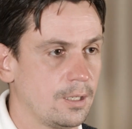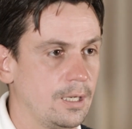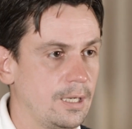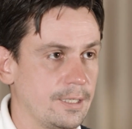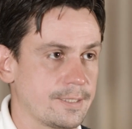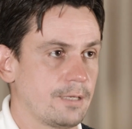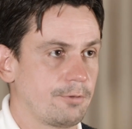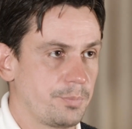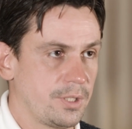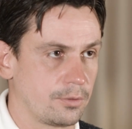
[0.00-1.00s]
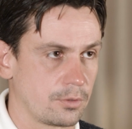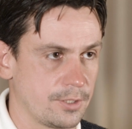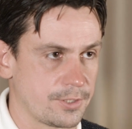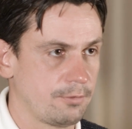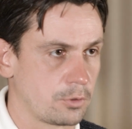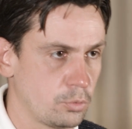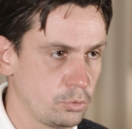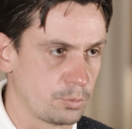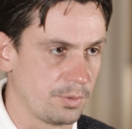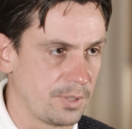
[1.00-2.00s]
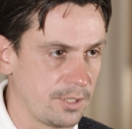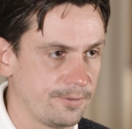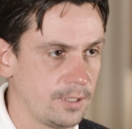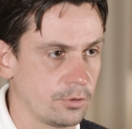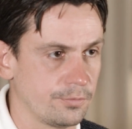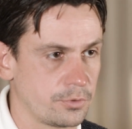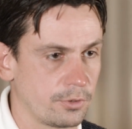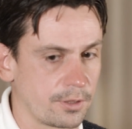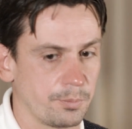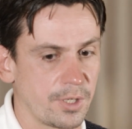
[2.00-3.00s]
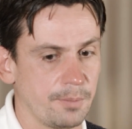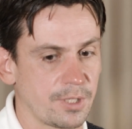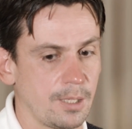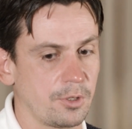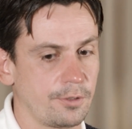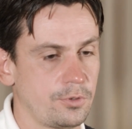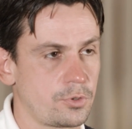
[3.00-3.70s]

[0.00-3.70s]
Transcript: It's never cool to be made fun of during the primetime interview,